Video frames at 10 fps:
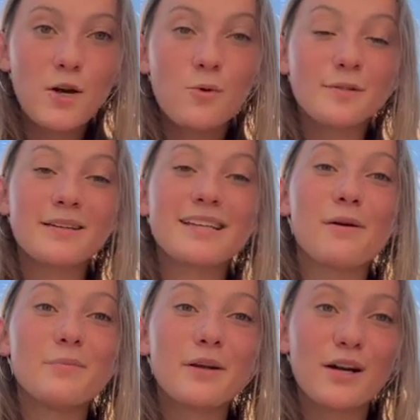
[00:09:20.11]
which means I
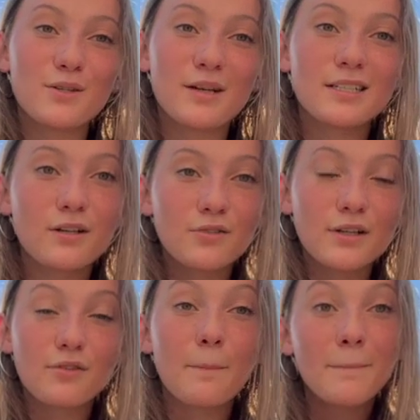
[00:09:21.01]
would be graduating
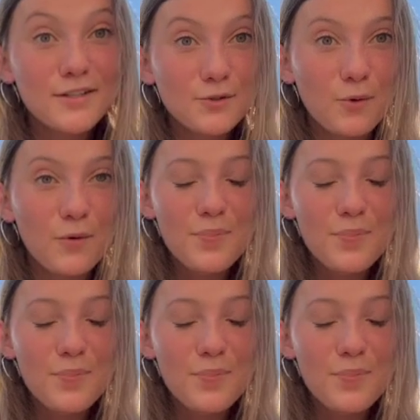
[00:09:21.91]
debt-free from med school,